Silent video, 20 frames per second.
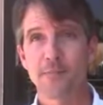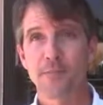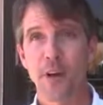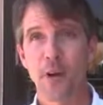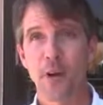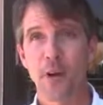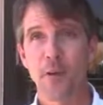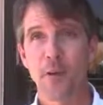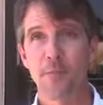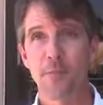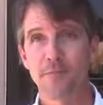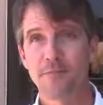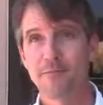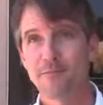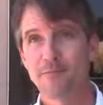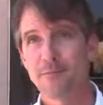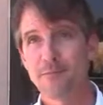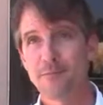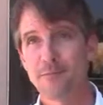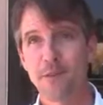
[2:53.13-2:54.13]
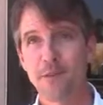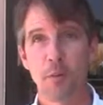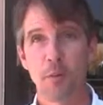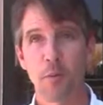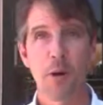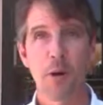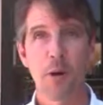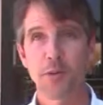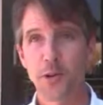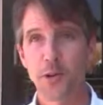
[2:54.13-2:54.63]
now I'm a
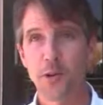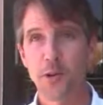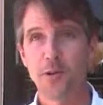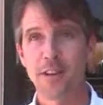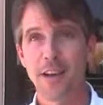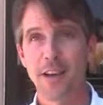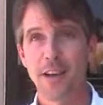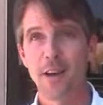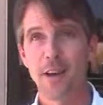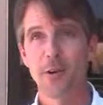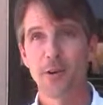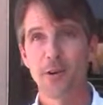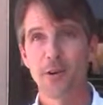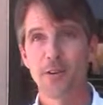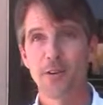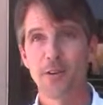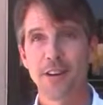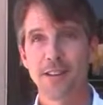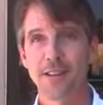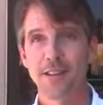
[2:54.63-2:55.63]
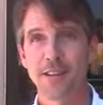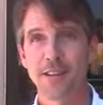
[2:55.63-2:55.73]
publisher, an editor, and